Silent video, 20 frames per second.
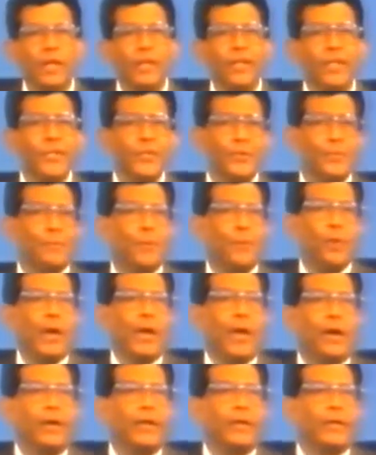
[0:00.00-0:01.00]
is
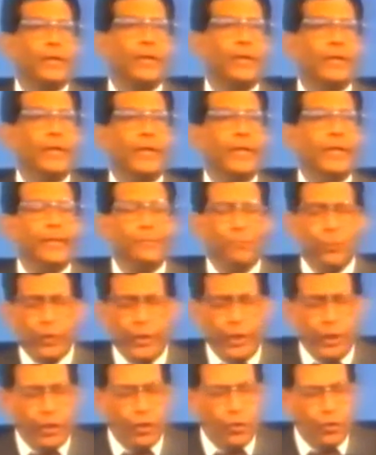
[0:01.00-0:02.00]
prayer? I'm
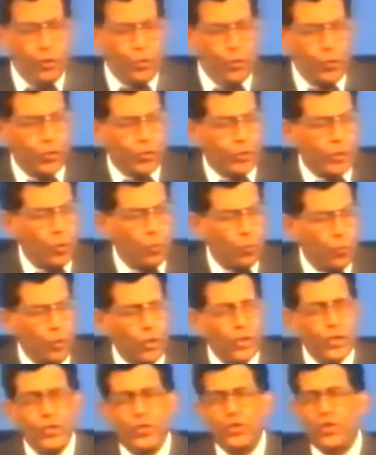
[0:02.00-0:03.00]
going to use the
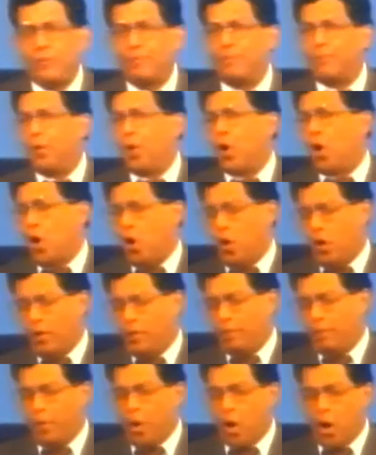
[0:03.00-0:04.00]
words of
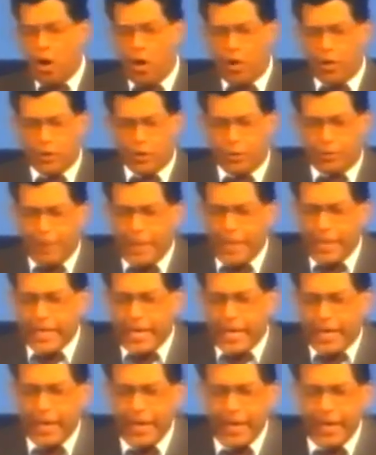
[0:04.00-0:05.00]
Paul
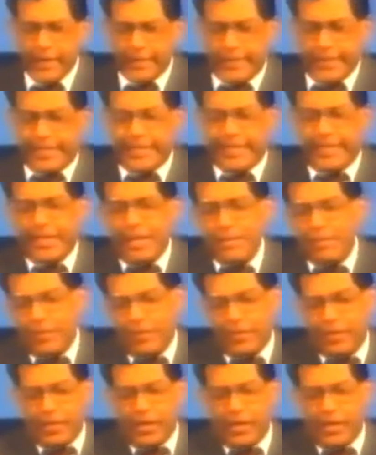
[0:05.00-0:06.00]
speaking to
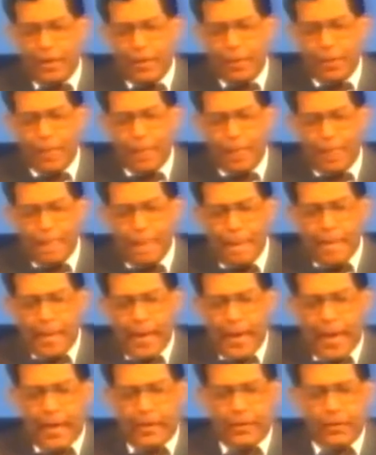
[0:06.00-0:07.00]
Timothy,
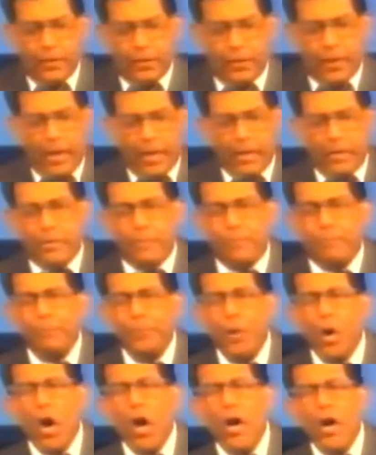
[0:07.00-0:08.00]
and
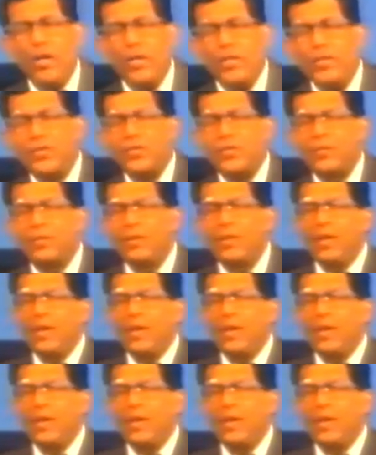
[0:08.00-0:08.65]
Paul's